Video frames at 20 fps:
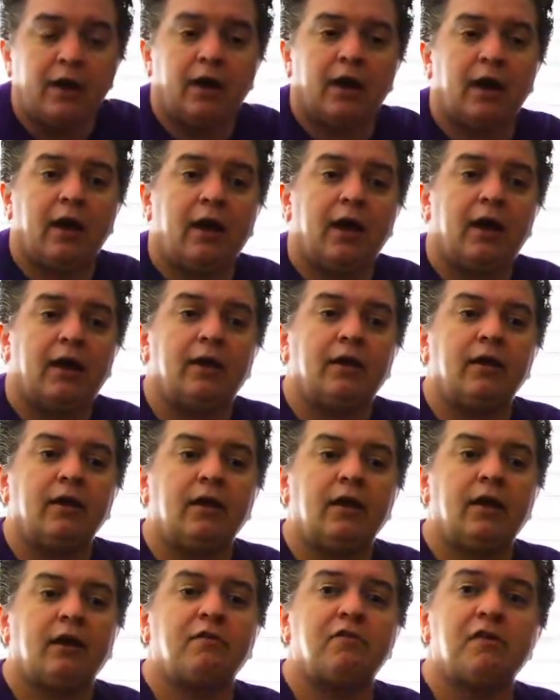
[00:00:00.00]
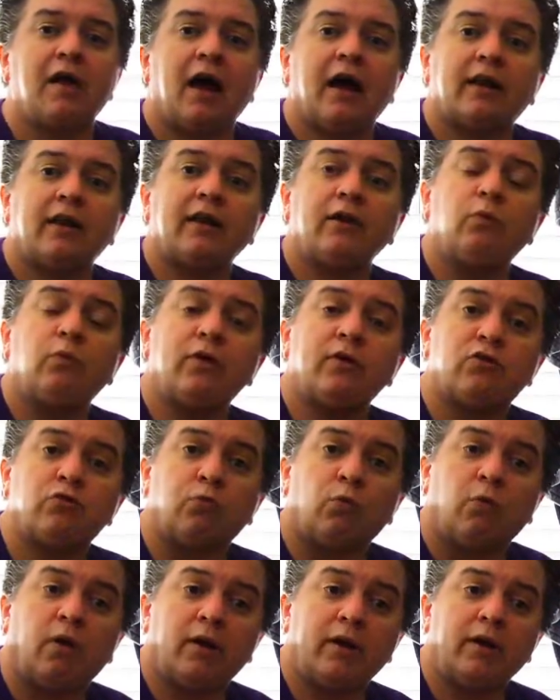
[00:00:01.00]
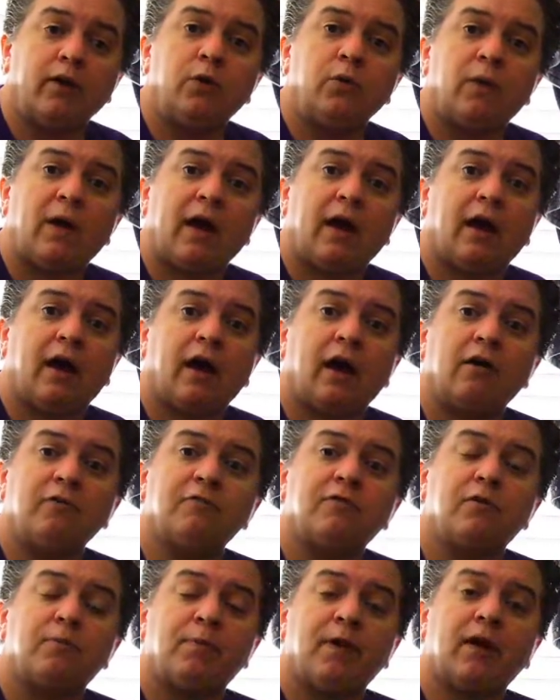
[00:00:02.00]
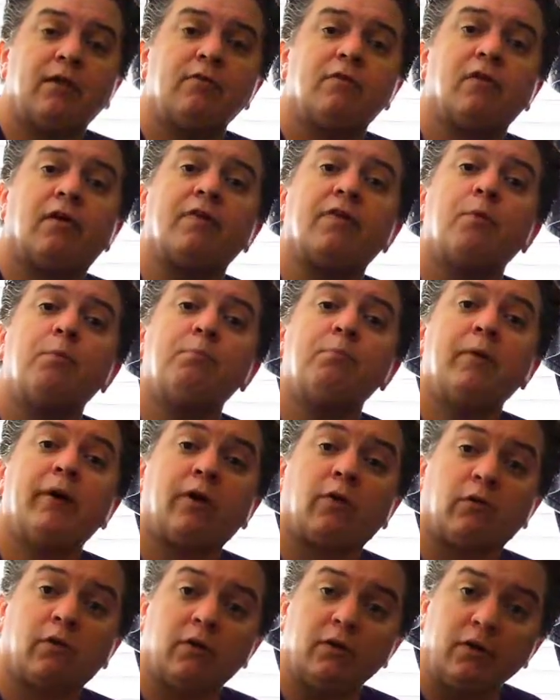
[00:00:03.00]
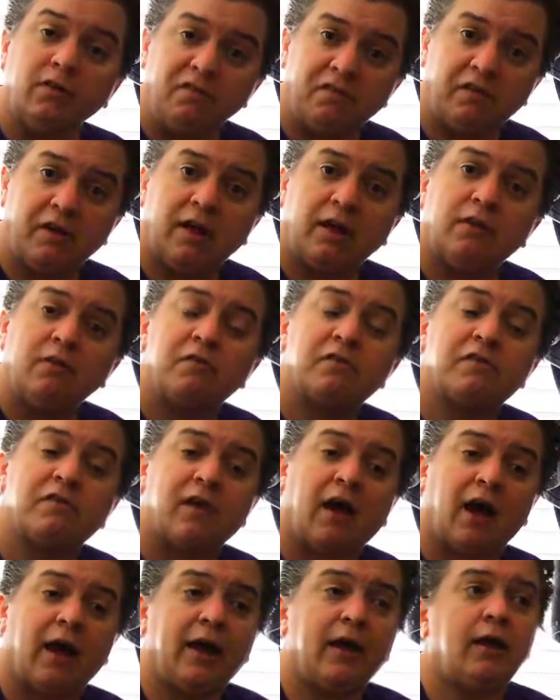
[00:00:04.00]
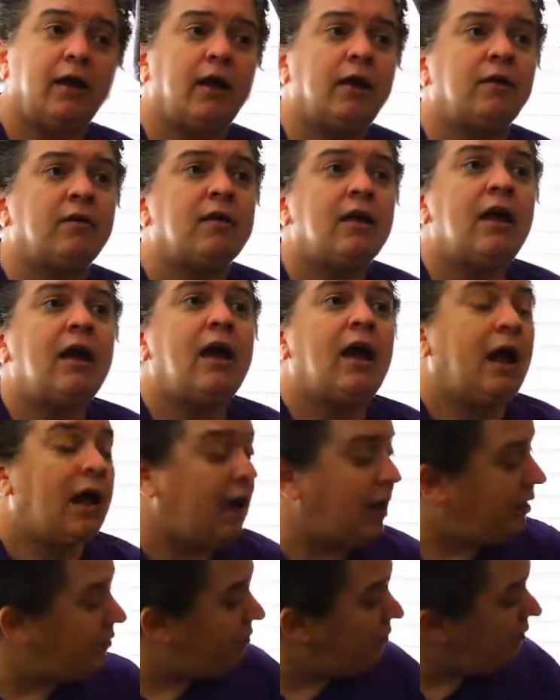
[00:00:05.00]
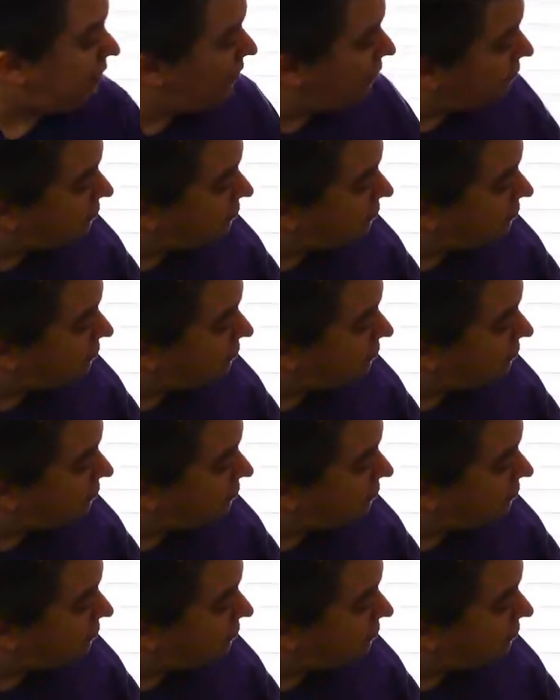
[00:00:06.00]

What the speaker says: And exactly which one you have depends on the minerals inside it, and these